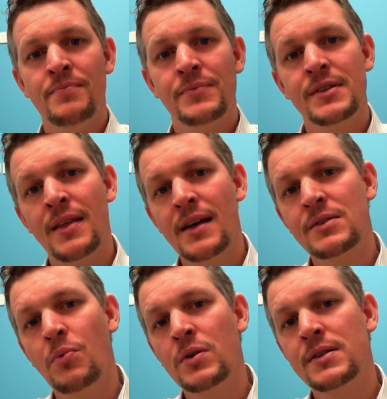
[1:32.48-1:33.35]
so
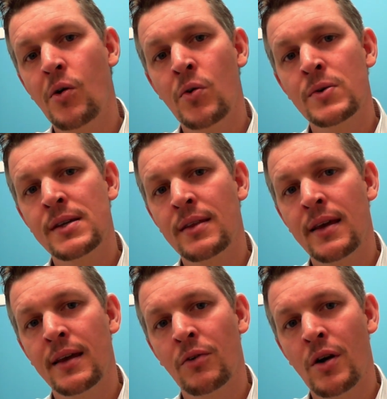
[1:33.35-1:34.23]
that's what's causing the
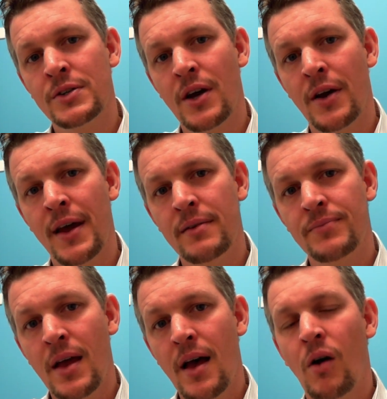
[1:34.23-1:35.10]
ingrown toenail.
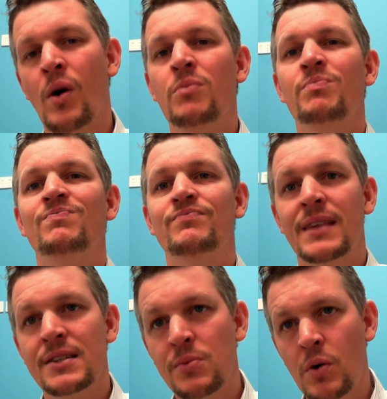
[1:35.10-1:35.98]
Well,
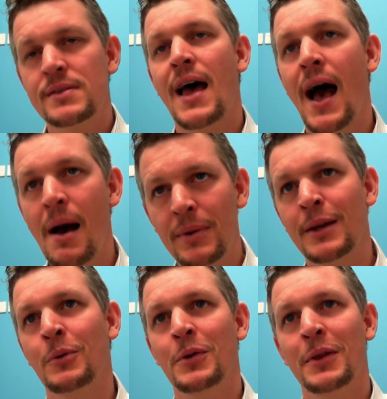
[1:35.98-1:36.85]
that's what's
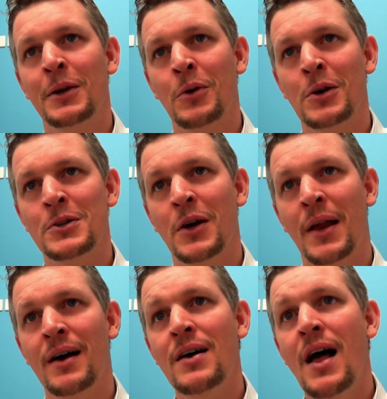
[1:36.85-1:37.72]
happening with the ingrown
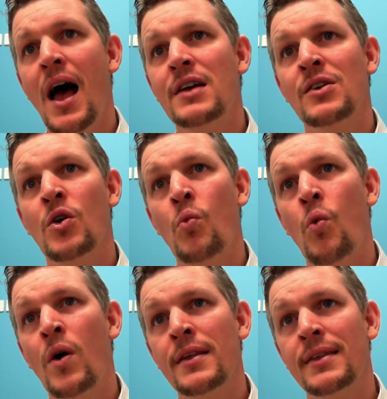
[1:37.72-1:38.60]
toenail. So
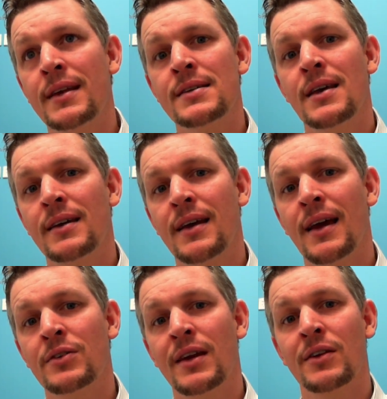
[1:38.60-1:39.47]
what are things that
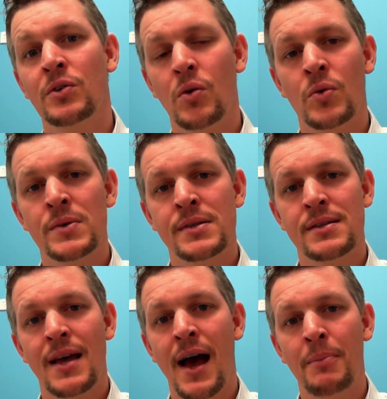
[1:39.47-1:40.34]
can cause this
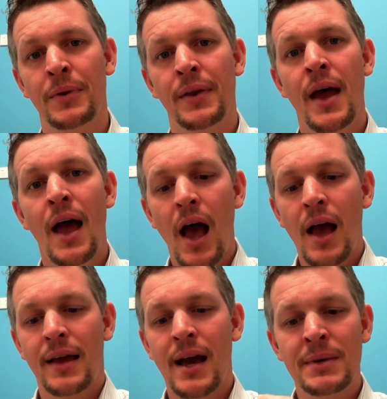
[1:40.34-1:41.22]
to happen?
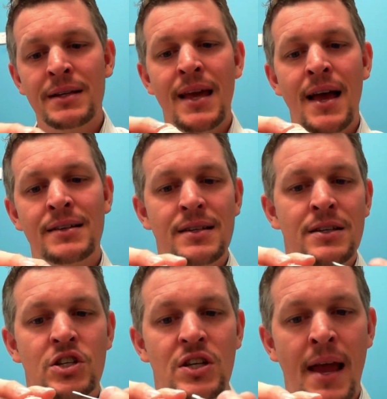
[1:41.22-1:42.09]
Coming down to the
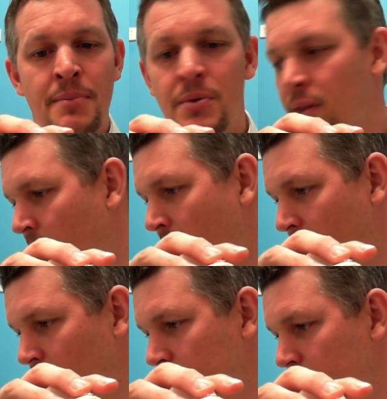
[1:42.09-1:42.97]
shape of the
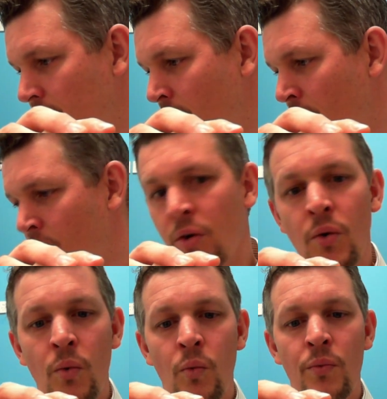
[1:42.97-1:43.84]
nail.
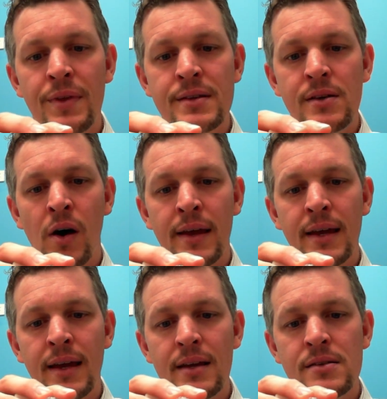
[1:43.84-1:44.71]
So this guy
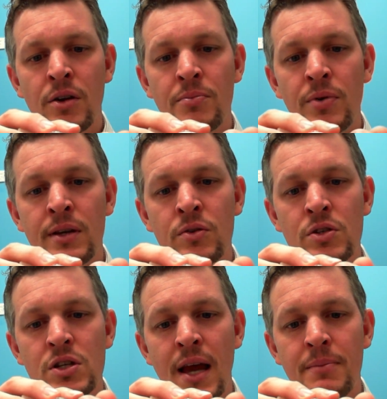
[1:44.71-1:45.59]
here has got a pretty good
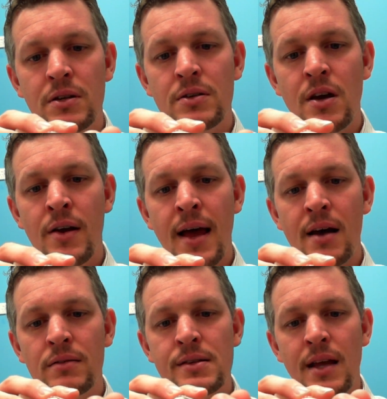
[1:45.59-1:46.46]
shaped
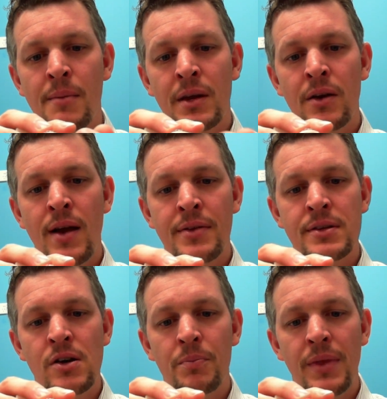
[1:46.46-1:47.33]
toenail. It's coming around
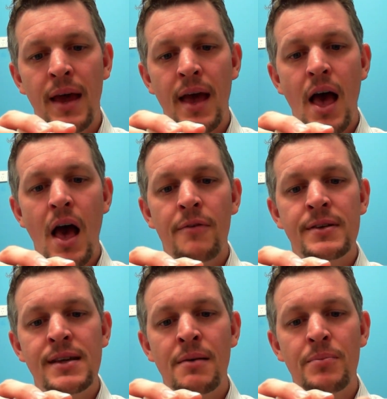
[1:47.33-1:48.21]
the top there. For
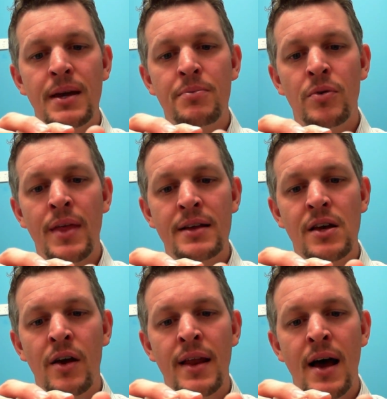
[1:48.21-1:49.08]
some people, that
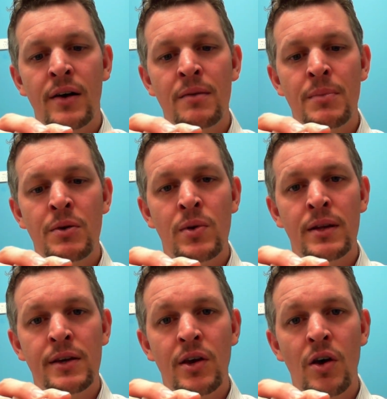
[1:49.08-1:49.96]
toenail can be
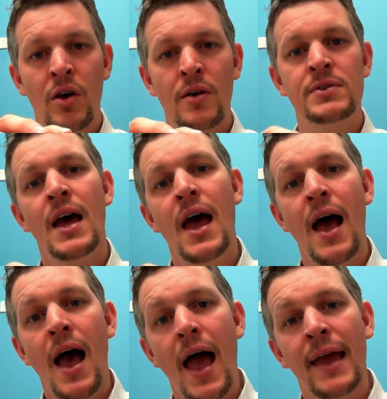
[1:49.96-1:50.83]
really curved.
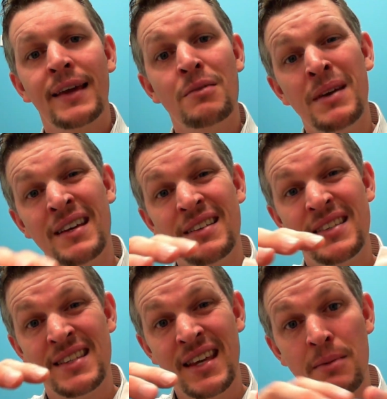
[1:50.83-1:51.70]
It can be
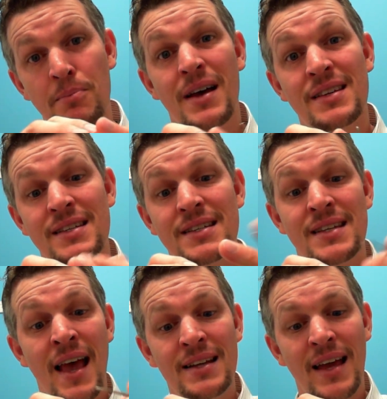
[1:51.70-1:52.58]
deep
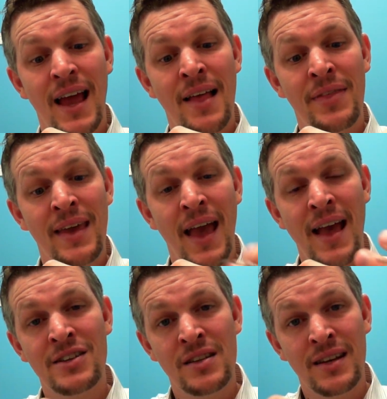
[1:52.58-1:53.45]
set and the
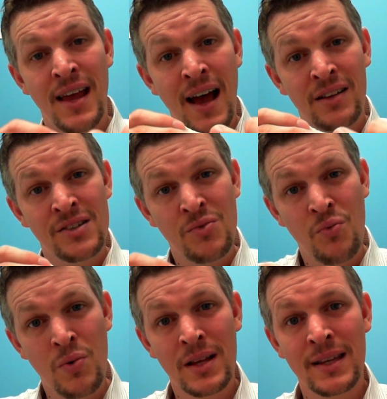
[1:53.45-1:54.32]
edge of the nail is
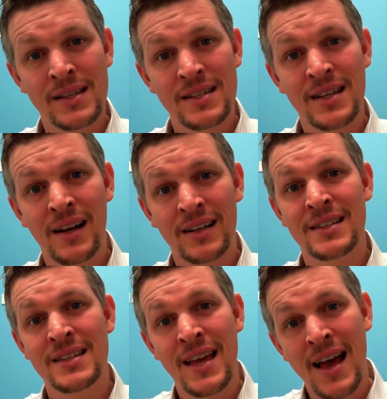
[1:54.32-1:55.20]
really
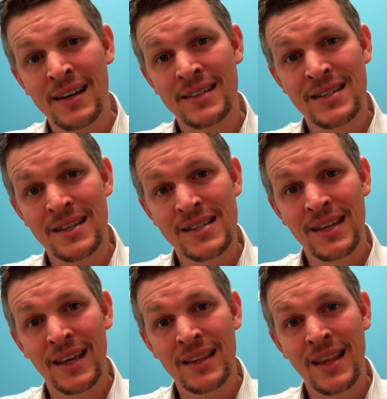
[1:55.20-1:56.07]
sunken down into the
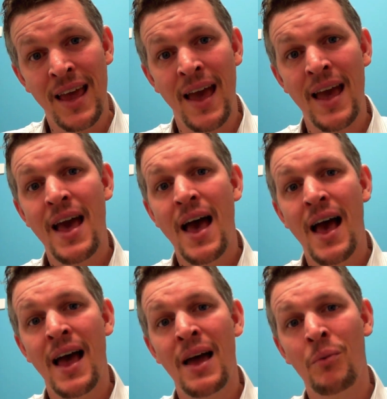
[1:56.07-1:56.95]
skin there,
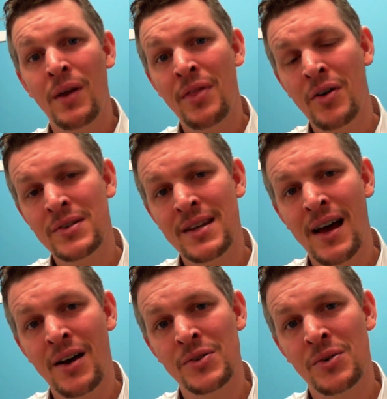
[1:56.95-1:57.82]
and when those
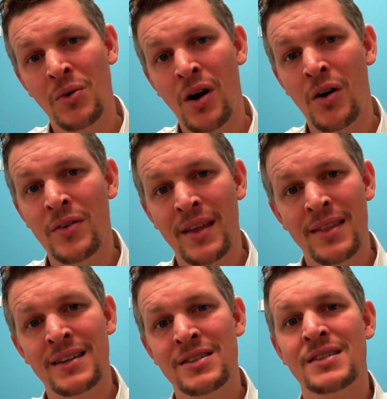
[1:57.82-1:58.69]
nails grow, that
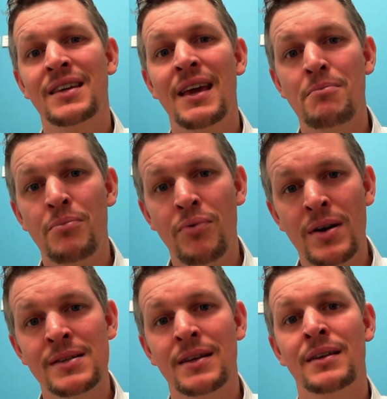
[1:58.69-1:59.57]
they just keep
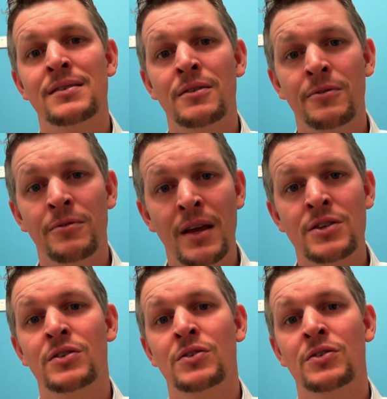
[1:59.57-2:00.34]
pressing into the flesh